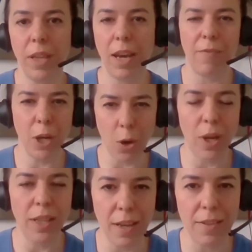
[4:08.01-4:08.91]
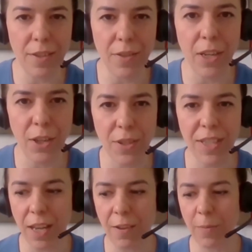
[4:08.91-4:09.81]
have a go at answering
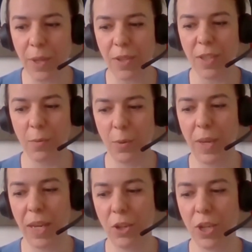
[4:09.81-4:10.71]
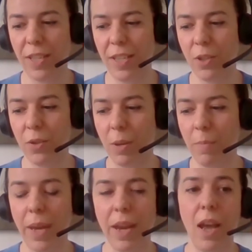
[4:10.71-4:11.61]
yourself because it would be interesting to
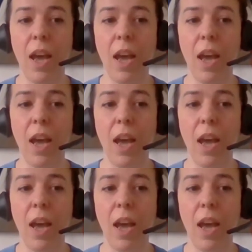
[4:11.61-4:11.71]
compare